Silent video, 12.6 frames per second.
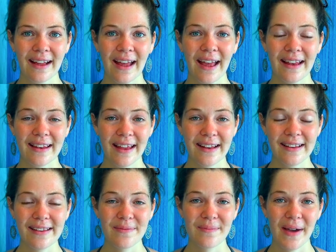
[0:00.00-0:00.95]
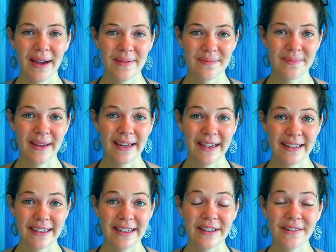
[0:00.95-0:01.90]
And that might make
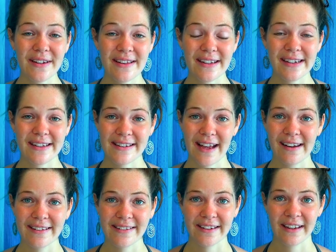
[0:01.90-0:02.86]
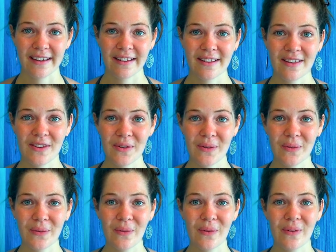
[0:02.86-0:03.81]
it increasingly challenging
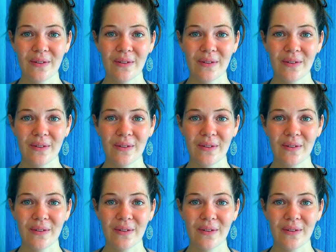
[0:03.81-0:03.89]
to